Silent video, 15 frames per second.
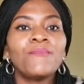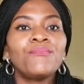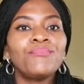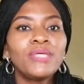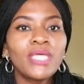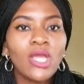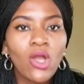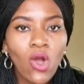
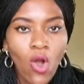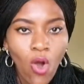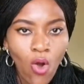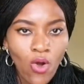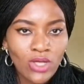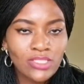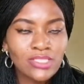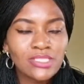
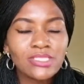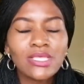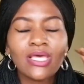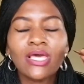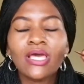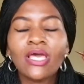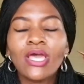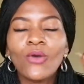because
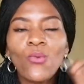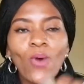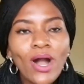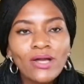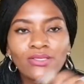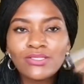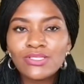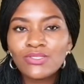
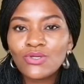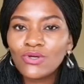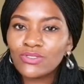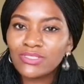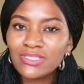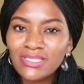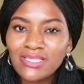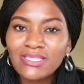while using your
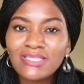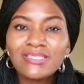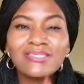teeth,